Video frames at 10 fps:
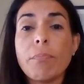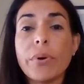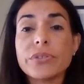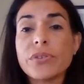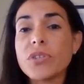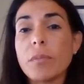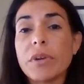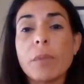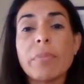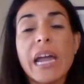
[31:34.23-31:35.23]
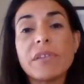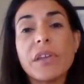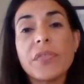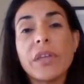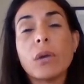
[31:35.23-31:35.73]
but to sum it up,
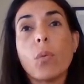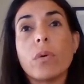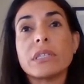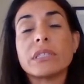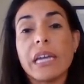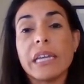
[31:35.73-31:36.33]
everything was,